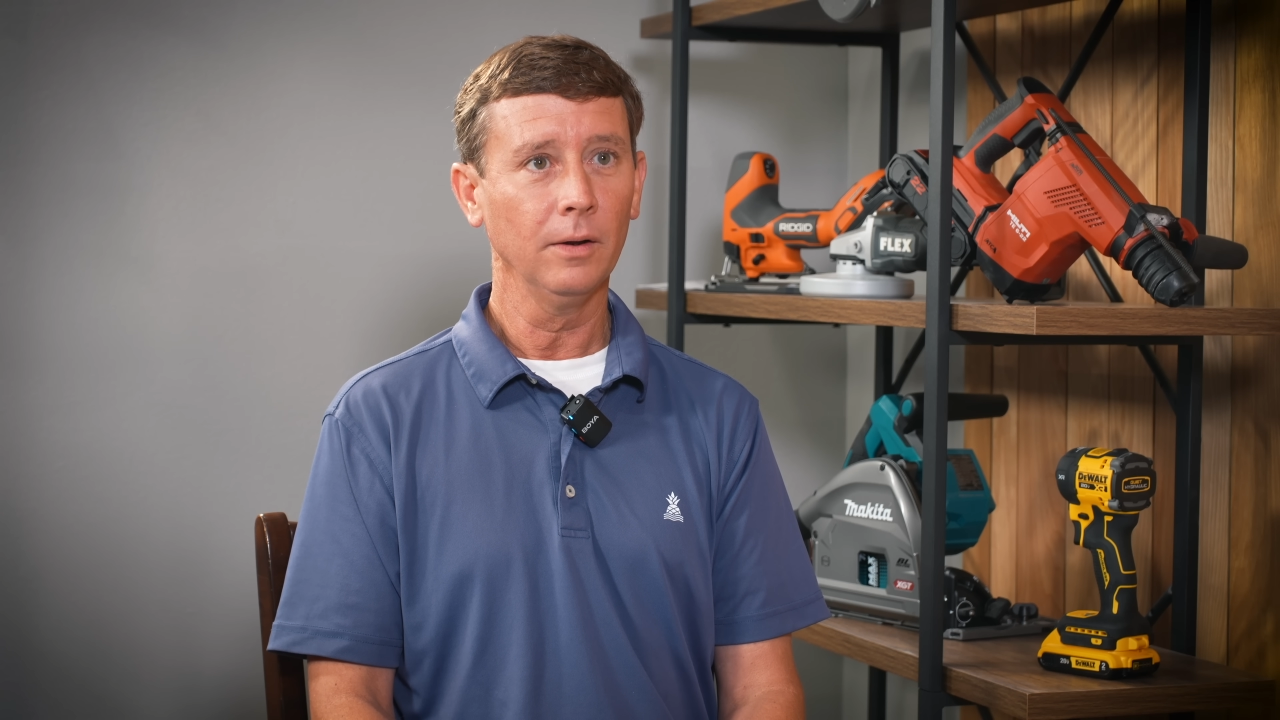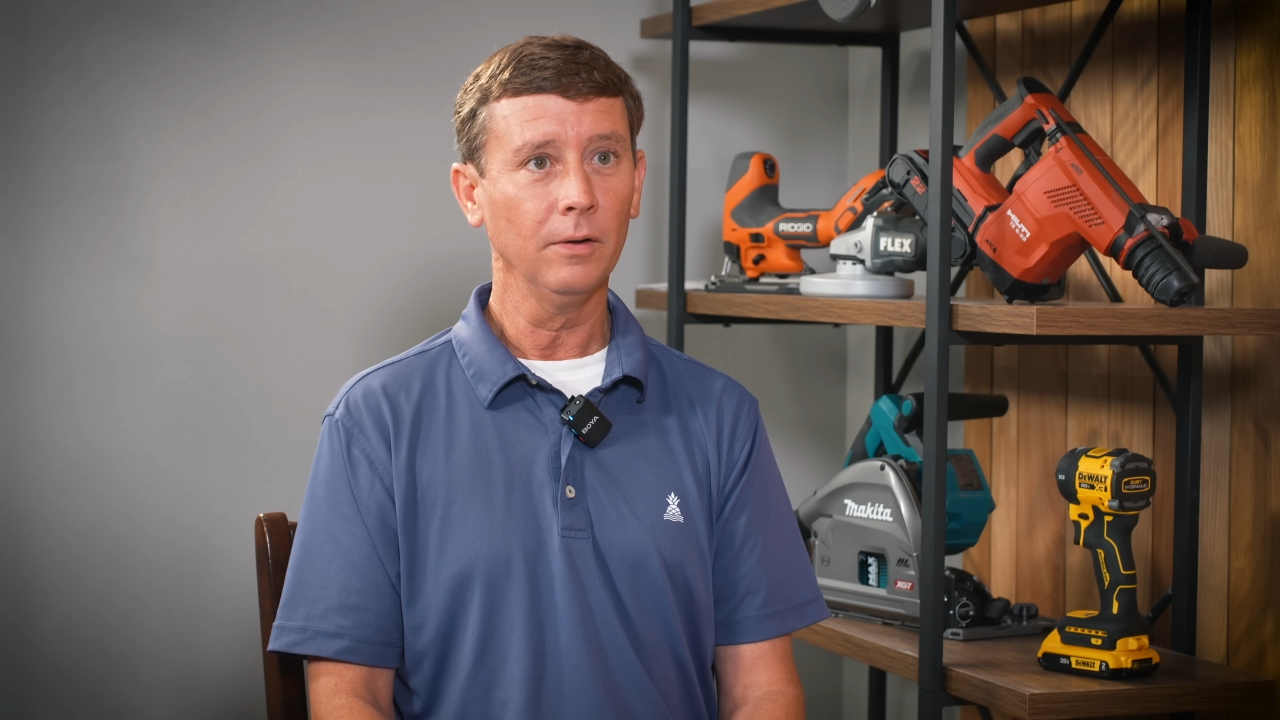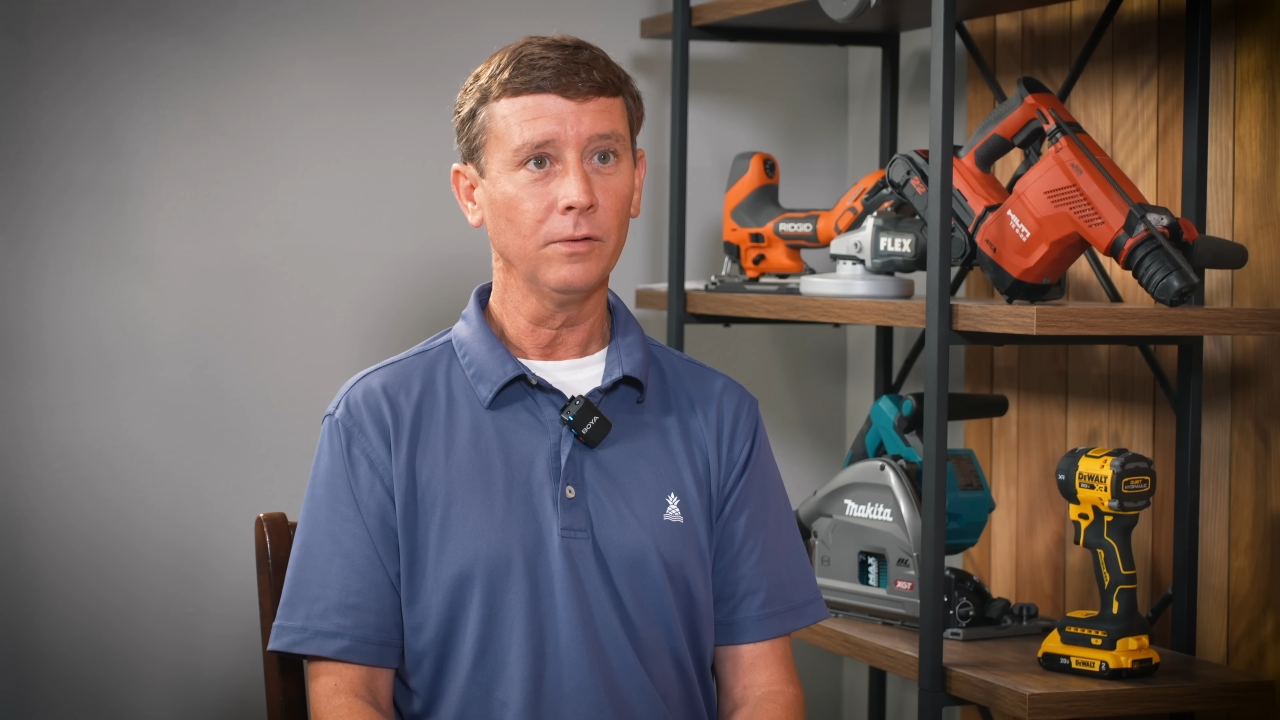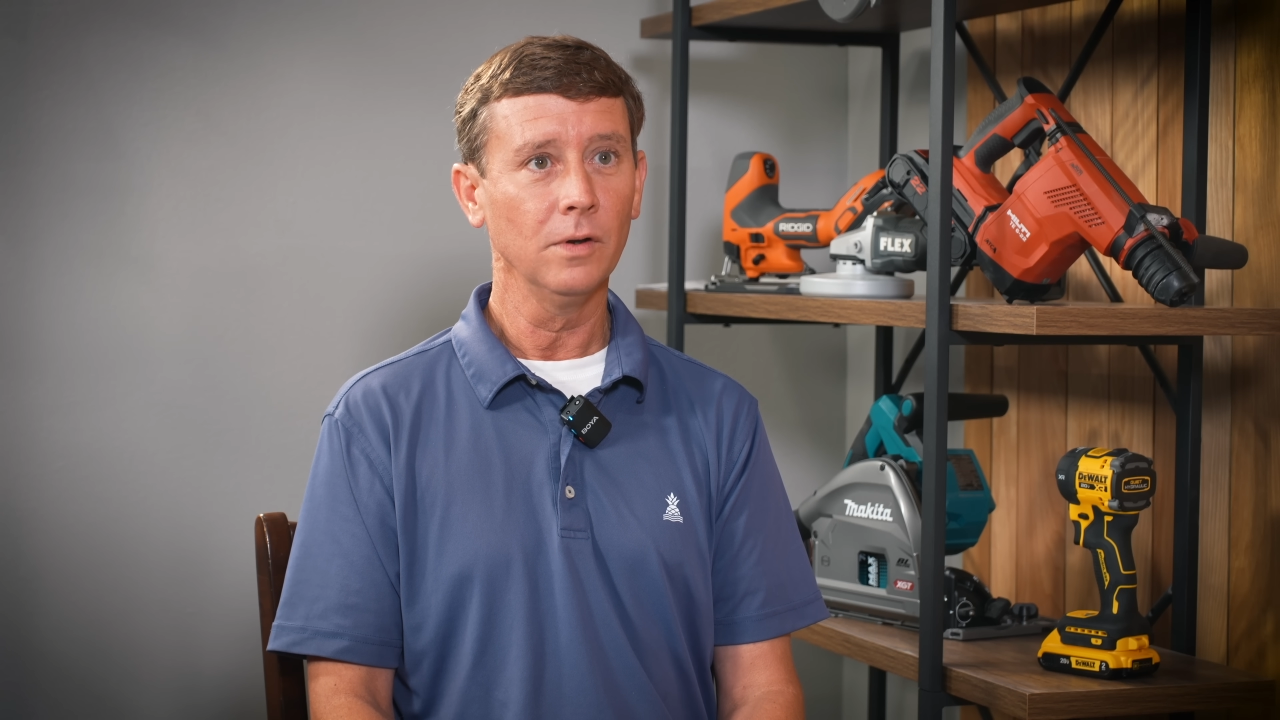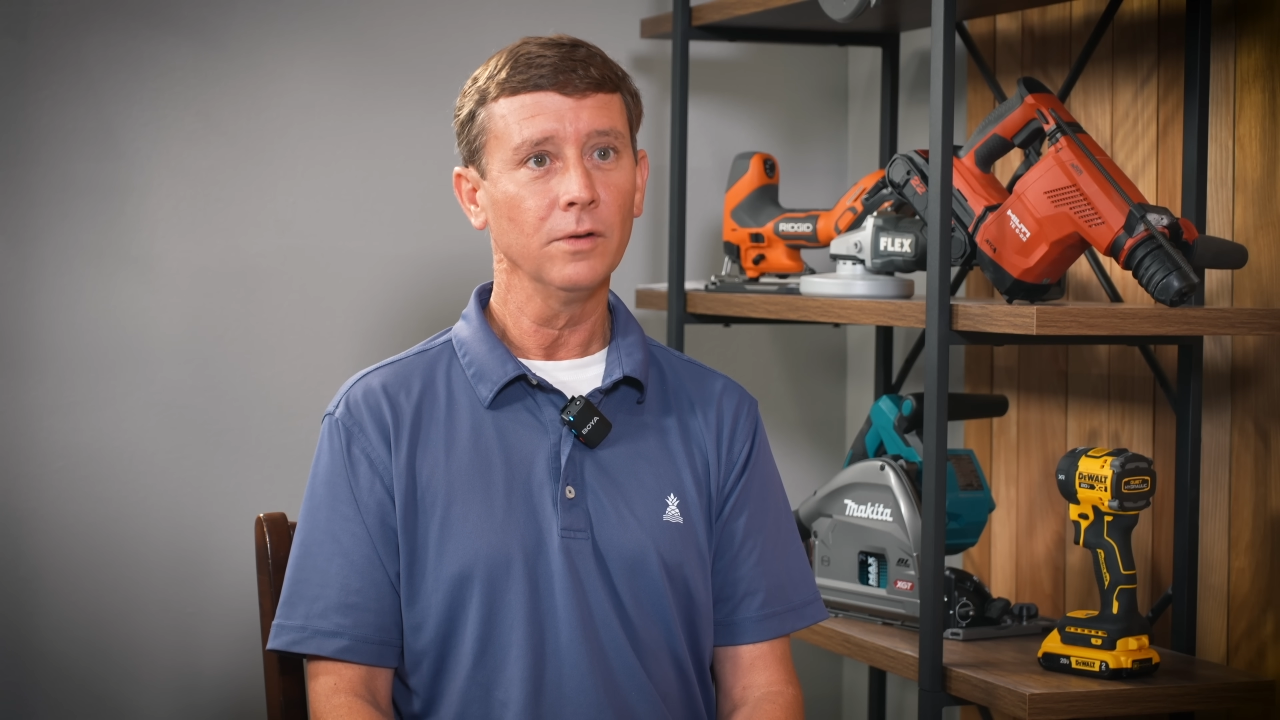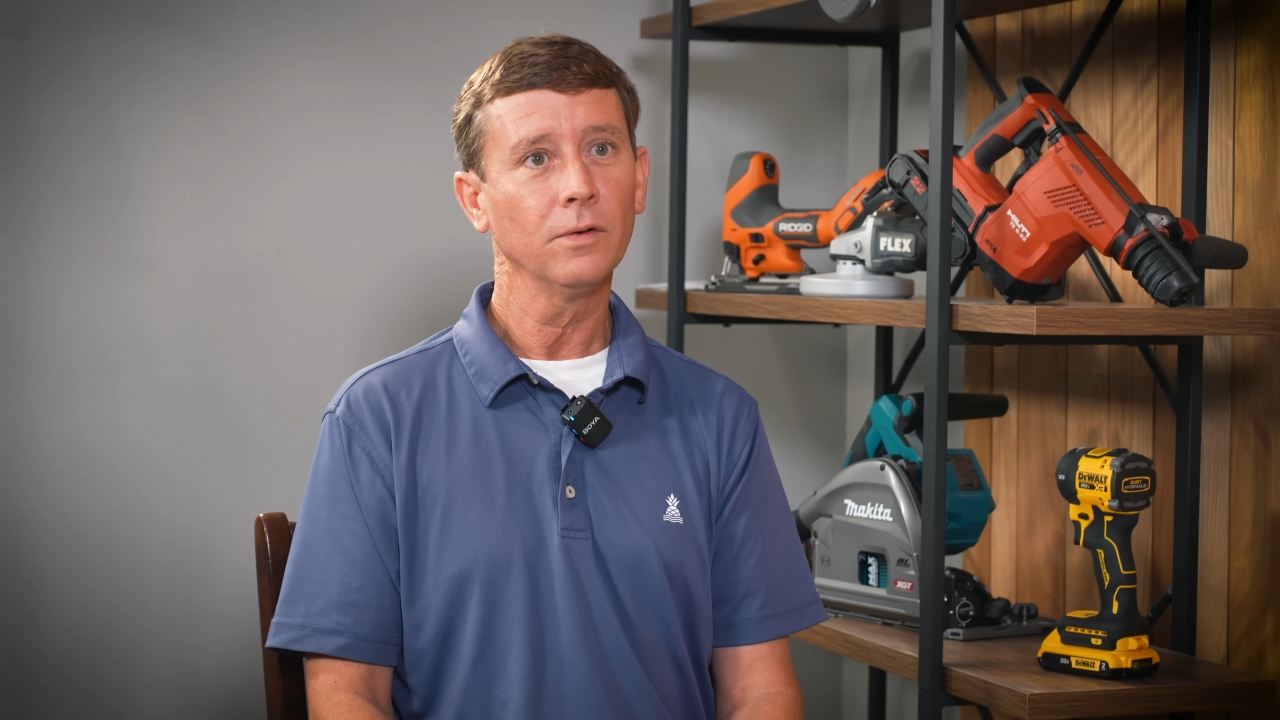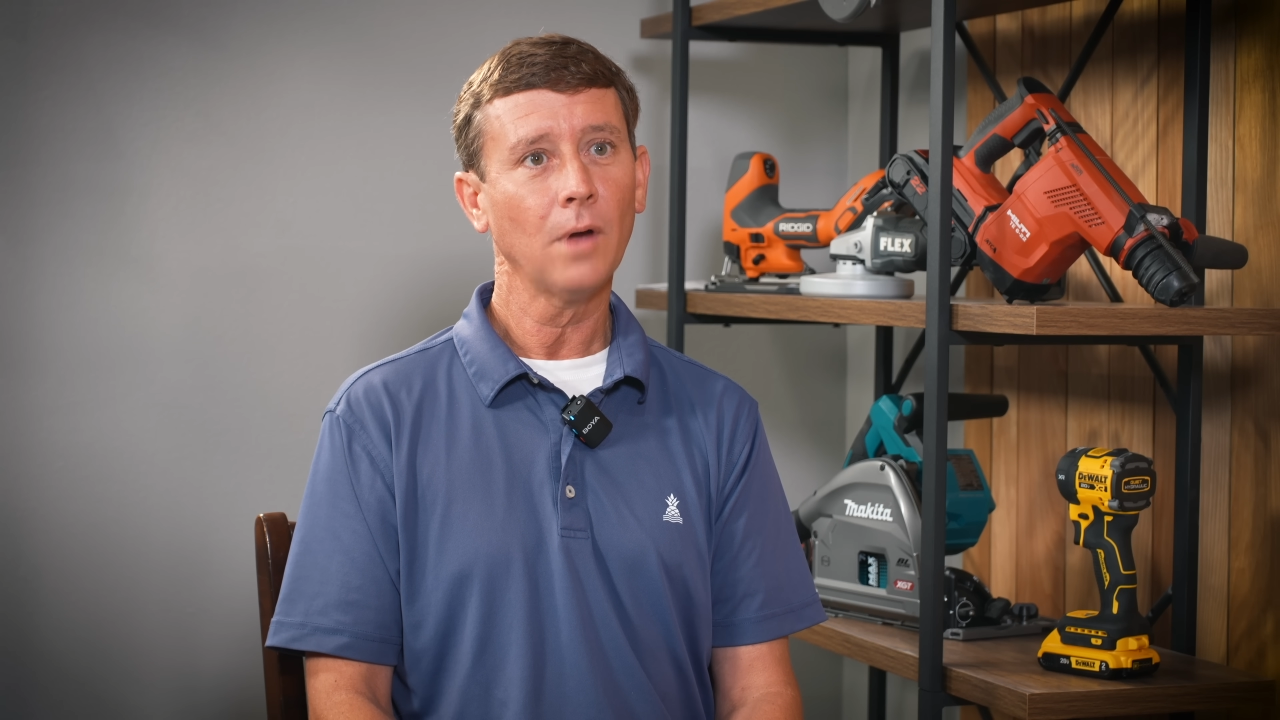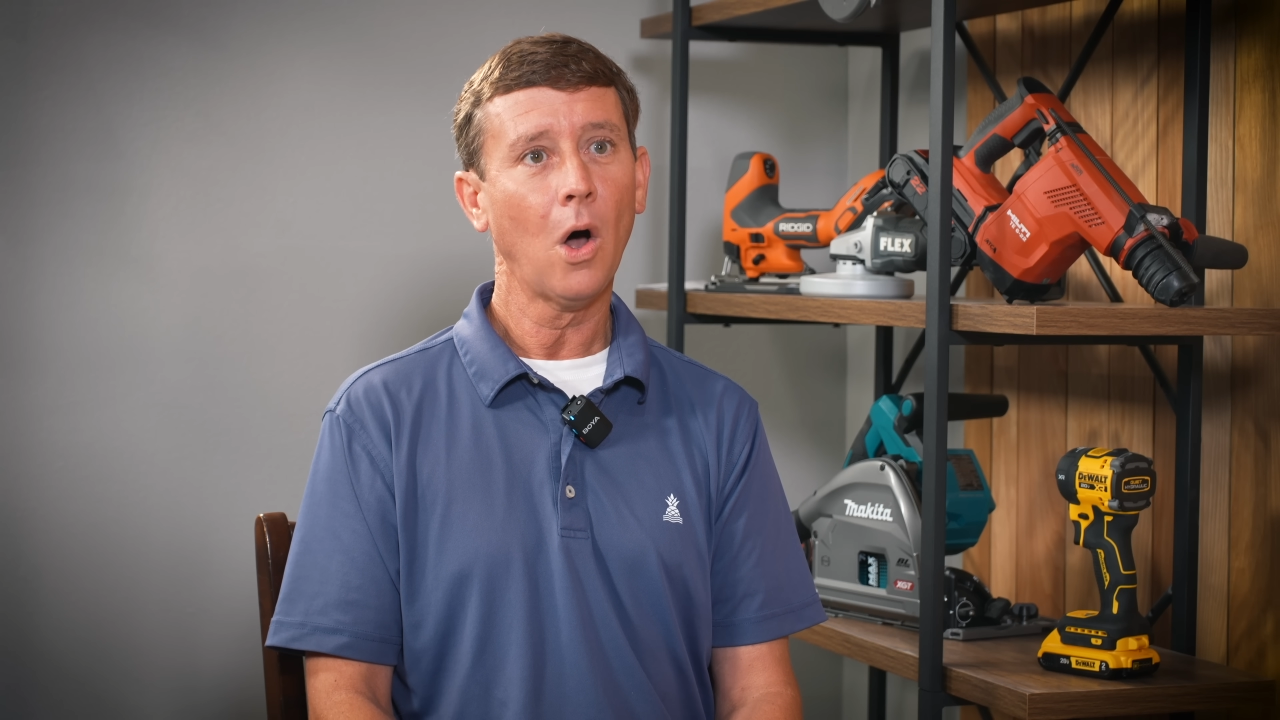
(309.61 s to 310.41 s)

this is